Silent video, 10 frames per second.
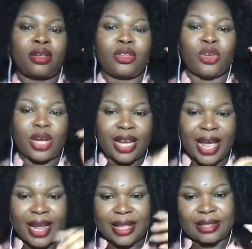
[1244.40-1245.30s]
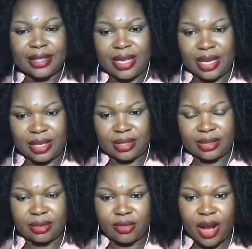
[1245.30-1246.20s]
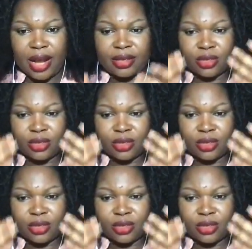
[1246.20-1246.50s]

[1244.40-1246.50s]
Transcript: your client's needs, right?